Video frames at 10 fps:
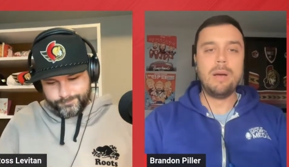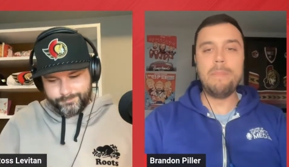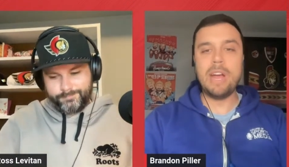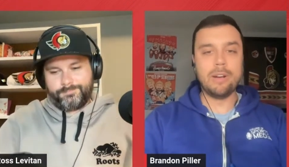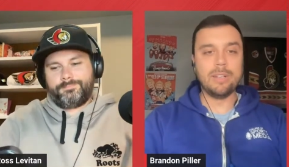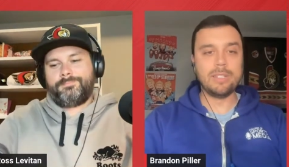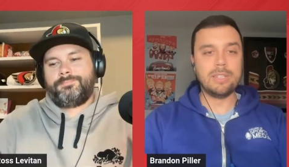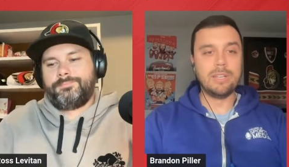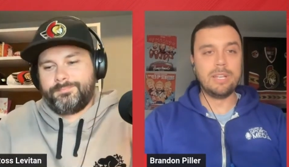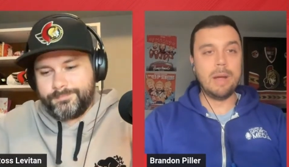
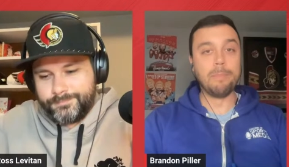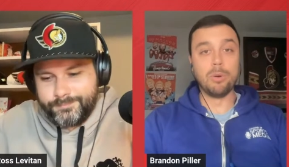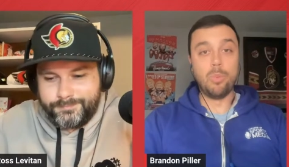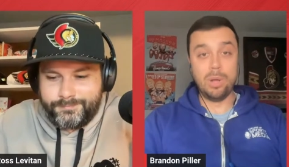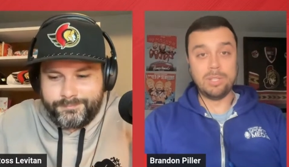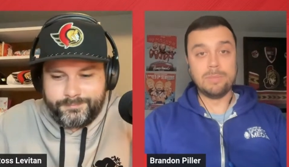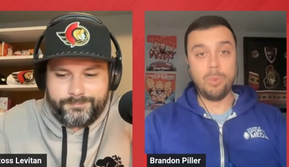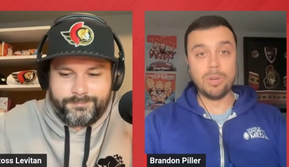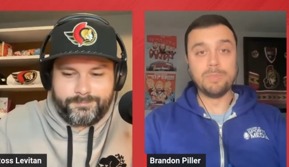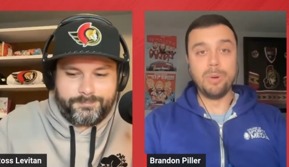Speaker 1: America's number one
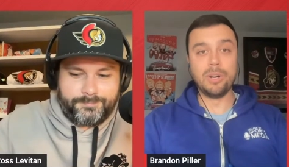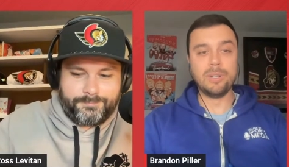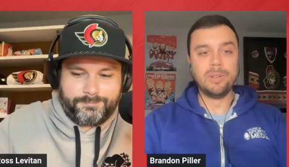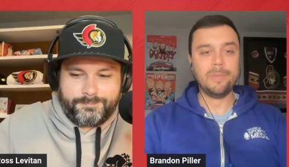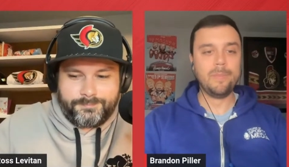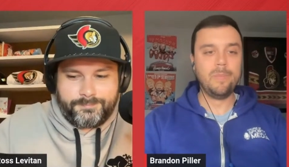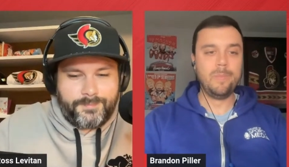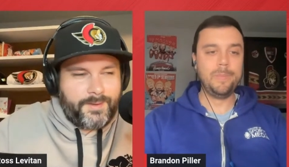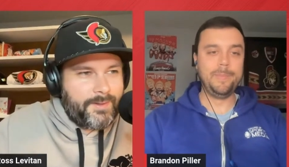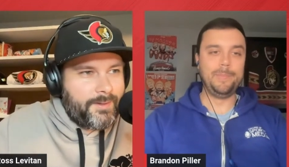sportsbook.
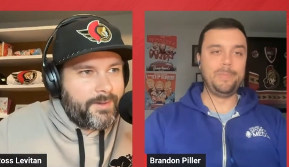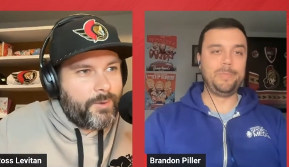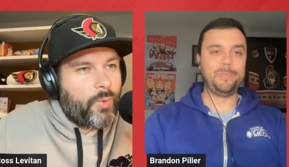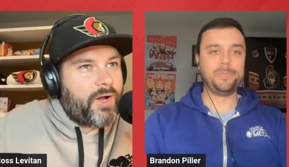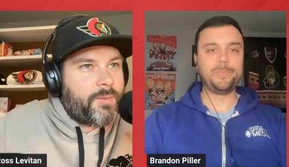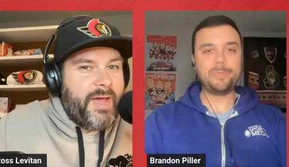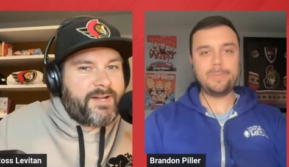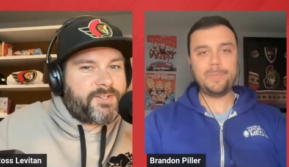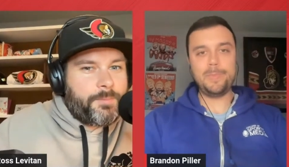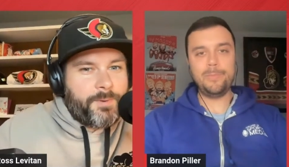
Speaker 2: Welcome
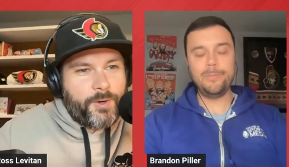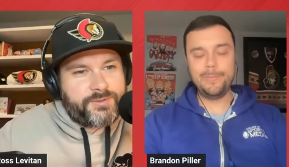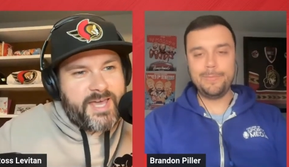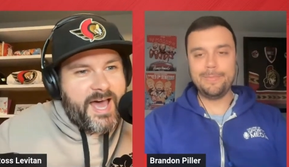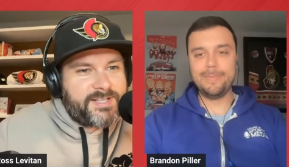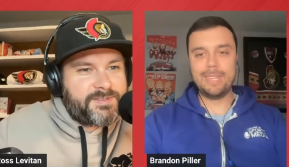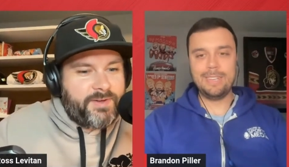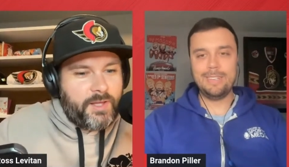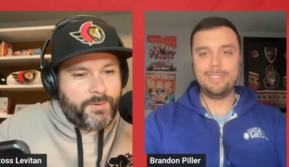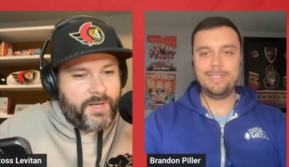back to the postcast,
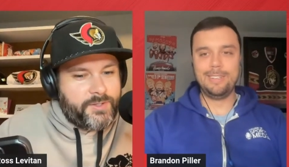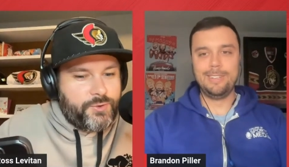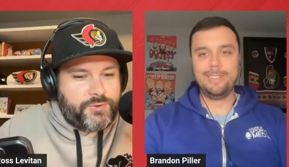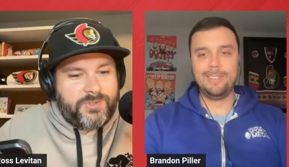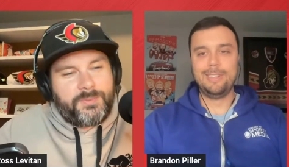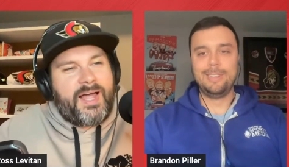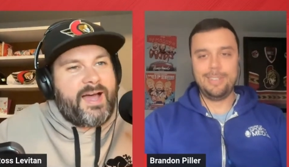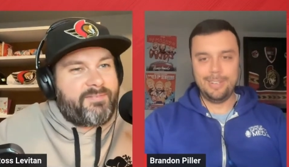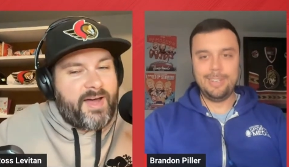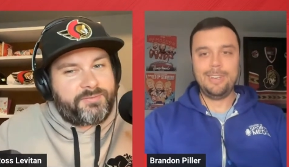available on YouTube
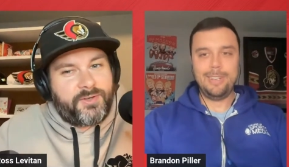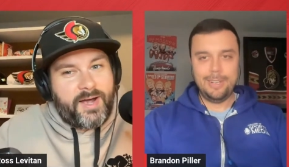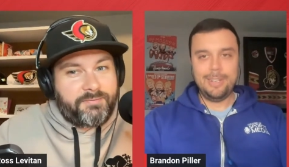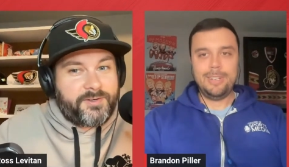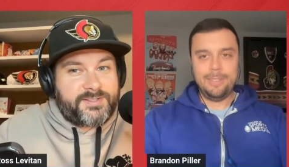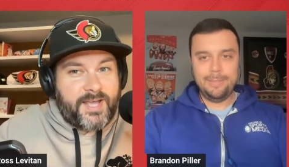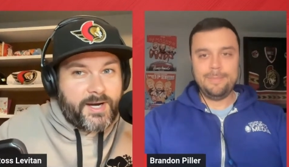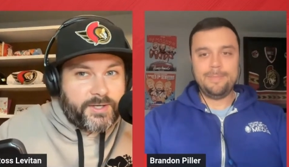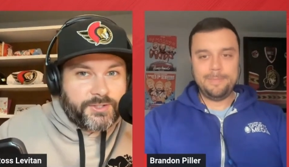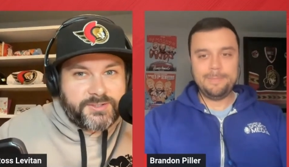live after every
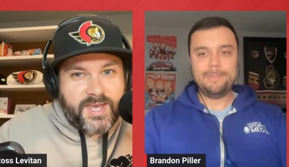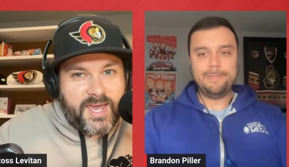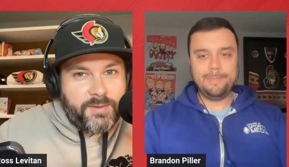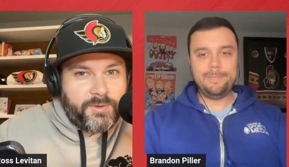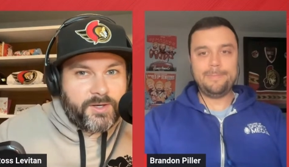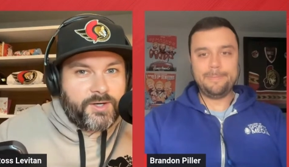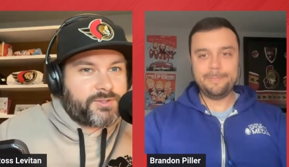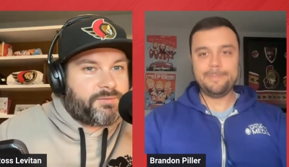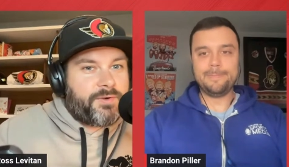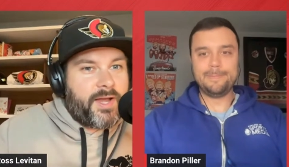Senators game. You can
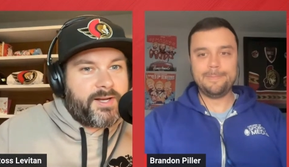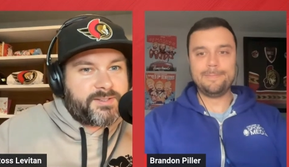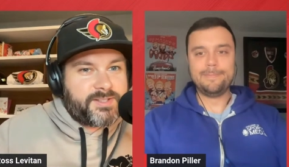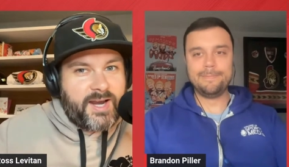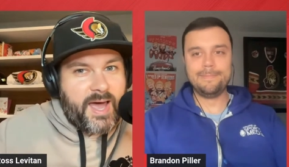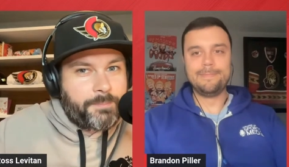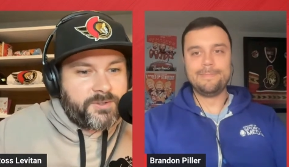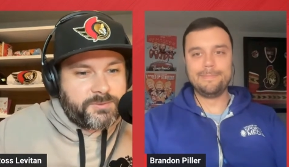also find us on Apple,